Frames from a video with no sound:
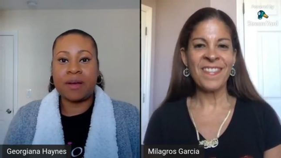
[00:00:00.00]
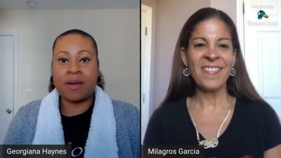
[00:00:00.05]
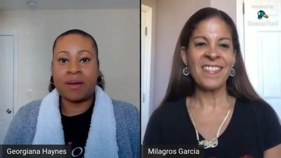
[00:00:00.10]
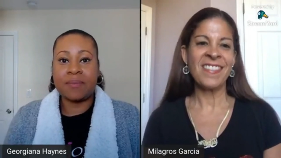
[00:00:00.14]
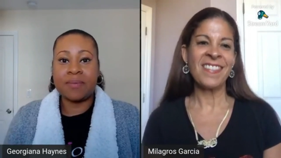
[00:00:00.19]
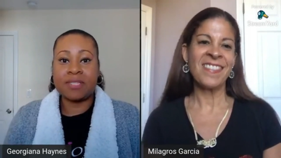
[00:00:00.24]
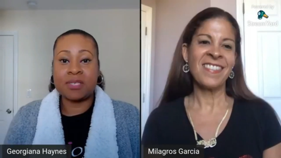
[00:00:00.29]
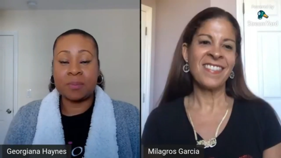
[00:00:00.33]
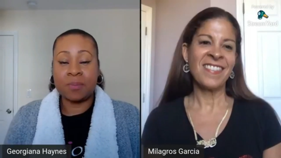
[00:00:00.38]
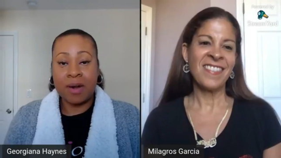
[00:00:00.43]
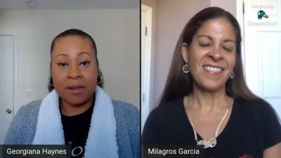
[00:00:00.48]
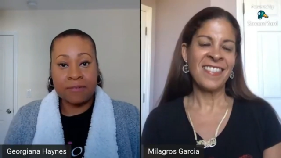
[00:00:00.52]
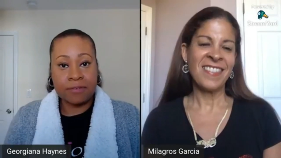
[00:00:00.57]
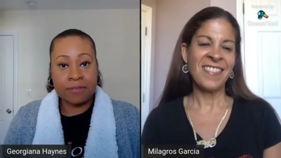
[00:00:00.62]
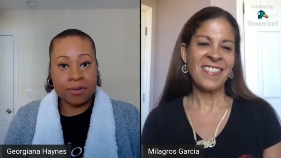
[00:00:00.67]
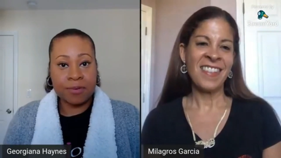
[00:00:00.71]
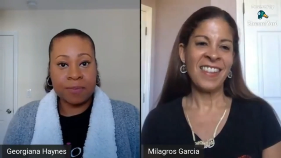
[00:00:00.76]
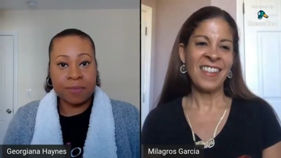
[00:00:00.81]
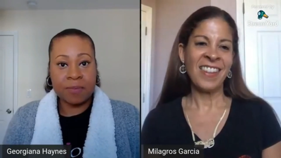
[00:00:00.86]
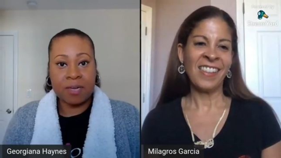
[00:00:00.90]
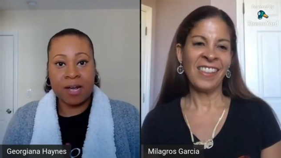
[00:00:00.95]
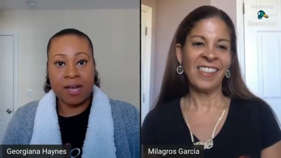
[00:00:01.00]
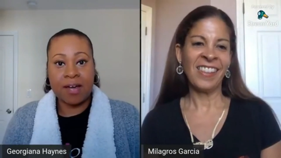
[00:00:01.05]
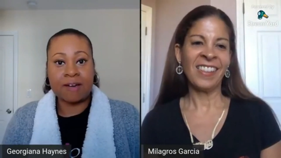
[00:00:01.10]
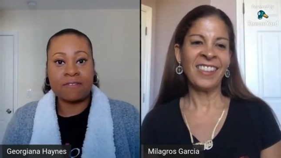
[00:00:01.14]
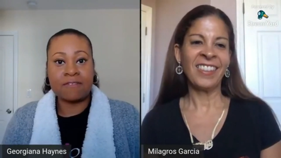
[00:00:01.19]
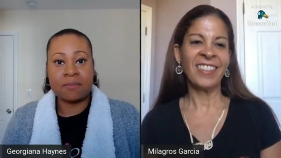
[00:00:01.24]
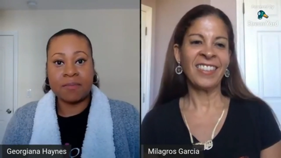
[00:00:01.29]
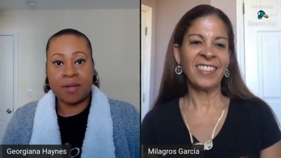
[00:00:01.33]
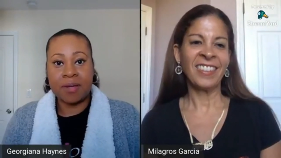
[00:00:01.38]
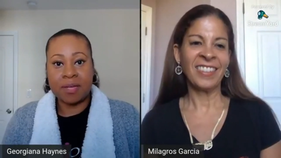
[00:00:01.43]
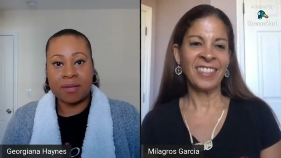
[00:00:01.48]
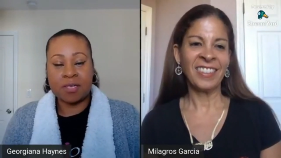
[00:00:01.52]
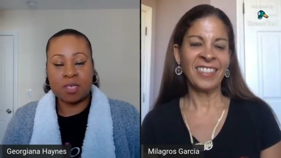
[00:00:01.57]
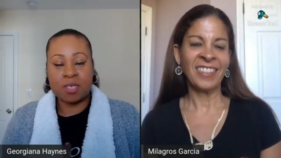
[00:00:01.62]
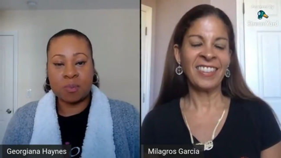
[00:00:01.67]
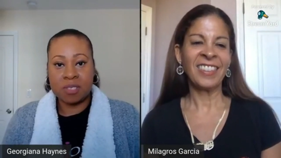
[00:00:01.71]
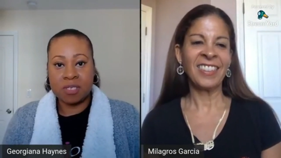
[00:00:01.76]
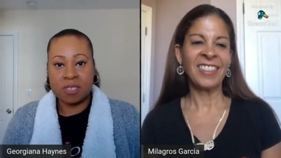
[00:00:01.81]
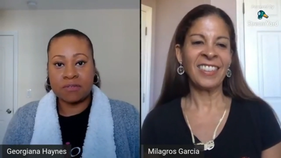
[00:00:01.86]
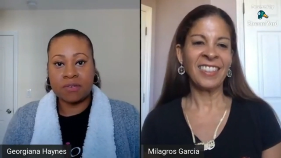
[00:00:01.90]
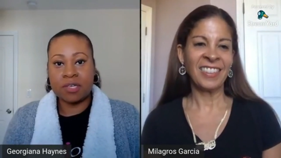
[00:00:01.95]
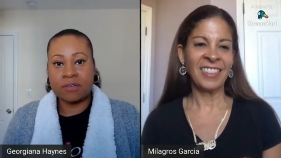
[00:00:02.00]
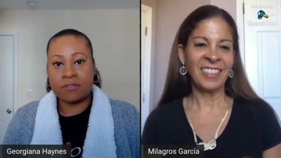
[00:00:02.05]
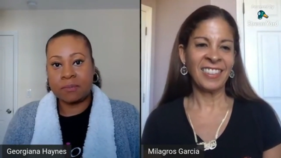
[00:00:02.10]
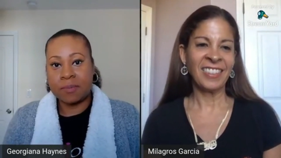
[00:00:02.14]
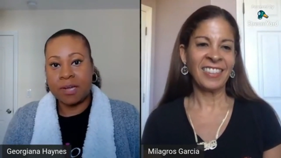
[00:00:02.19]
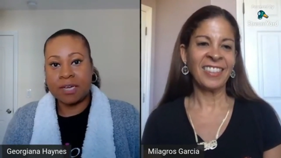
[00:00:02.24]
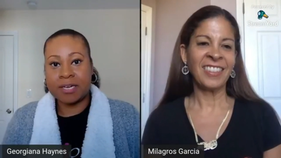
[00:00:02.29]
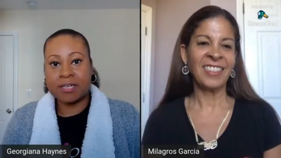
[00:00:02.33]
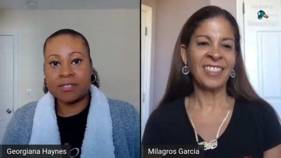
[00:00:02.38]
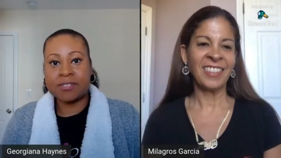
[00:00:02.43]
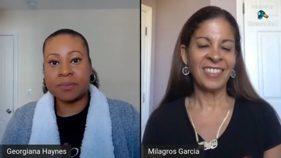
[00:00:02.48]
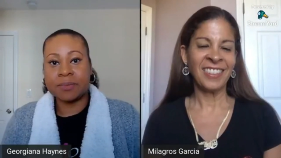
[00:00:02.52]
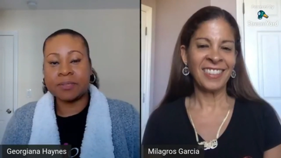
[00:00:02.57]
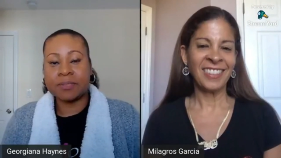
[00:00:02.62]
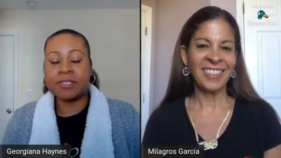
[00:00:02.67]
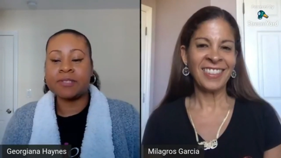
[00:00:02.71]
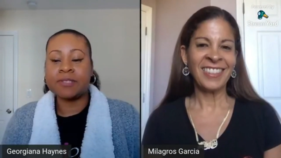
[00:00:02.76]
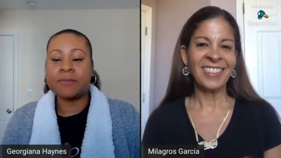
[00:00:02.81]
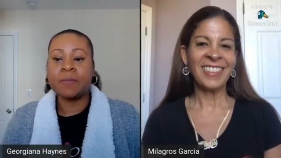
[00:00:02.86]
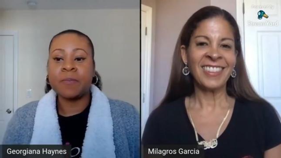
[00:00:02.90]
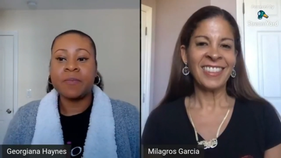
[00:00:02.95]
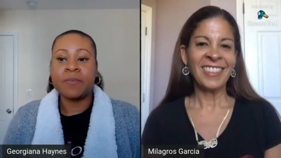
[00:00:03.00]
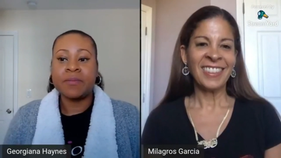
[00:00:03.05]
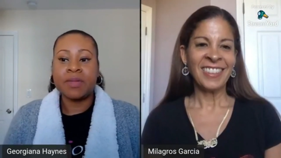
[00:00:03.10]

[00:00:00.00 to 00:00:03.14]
Speaker 1: it's a private group that I have for my, specifically for my customers.